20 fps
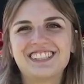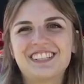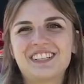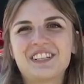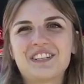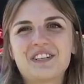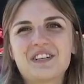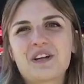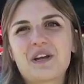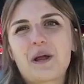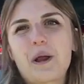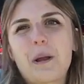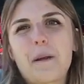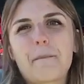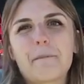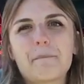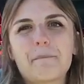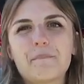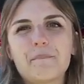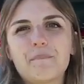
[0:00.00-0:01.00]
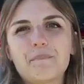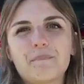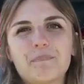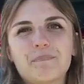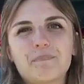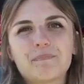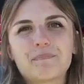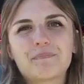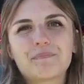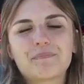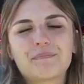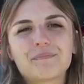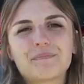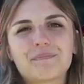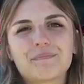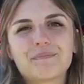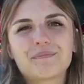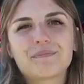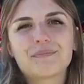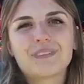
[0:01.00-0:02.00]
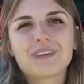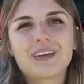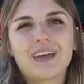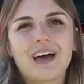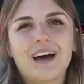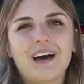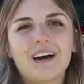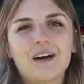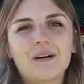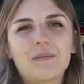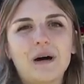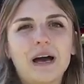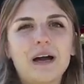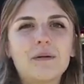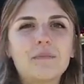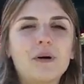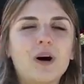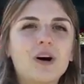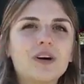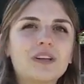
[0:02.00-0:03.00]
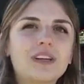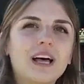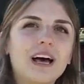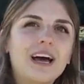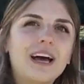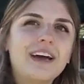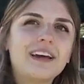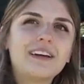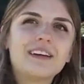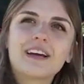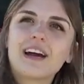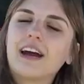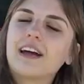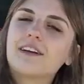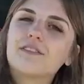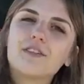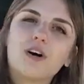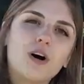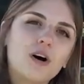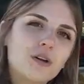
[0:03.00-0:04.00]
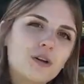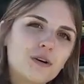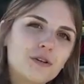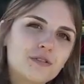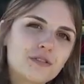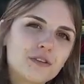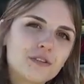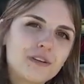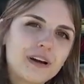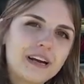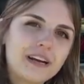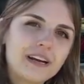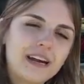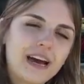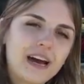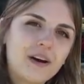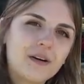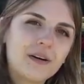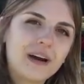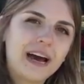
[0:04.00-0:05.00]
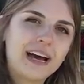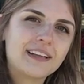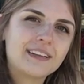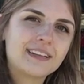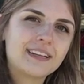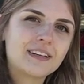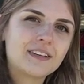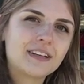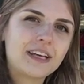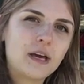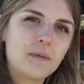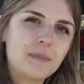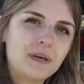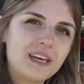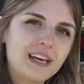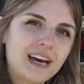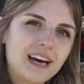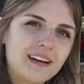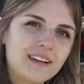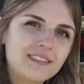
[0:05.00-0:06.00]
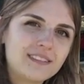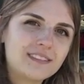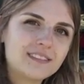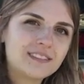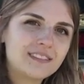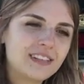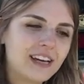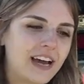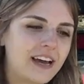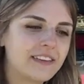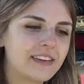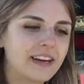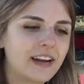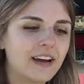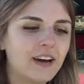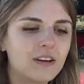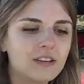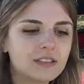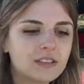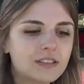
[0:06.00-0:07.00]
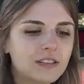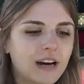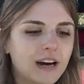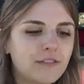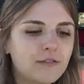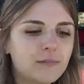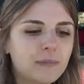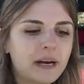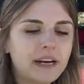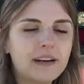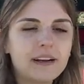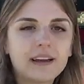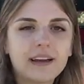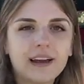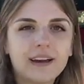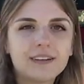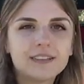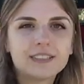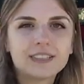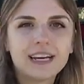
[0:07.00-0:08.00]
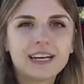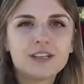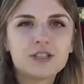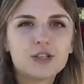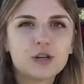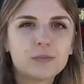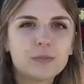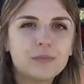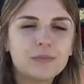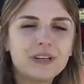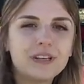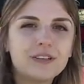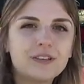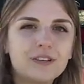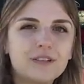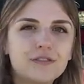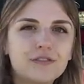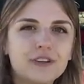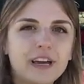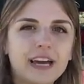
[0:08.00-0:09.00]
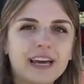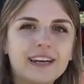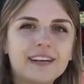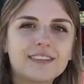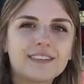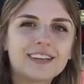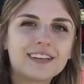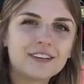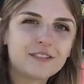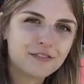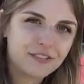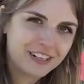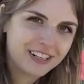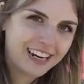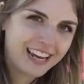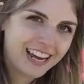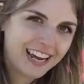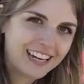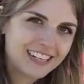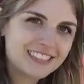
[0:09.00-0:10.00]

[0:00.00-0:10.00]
can people find you? I am online kind of all over right now at Little Hippie Gal. And then I also have pet accounts at Dopamine Doof and Little Fin Cat